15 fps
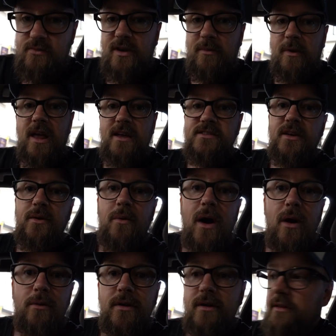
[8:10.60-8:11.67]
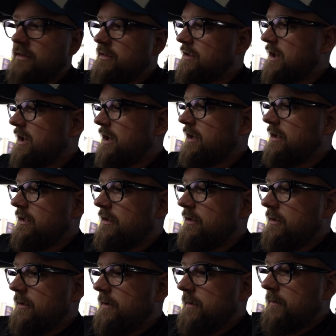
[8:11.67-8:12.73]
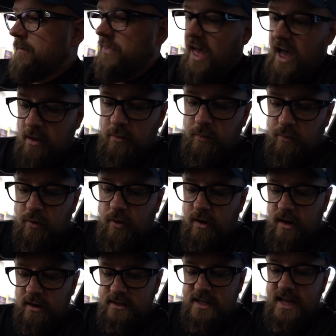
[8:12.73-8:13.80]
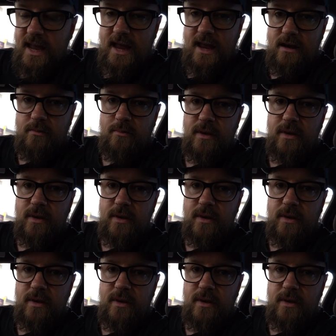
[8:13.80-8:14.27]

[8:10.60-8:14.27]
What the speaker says: re-plastic welded that product in,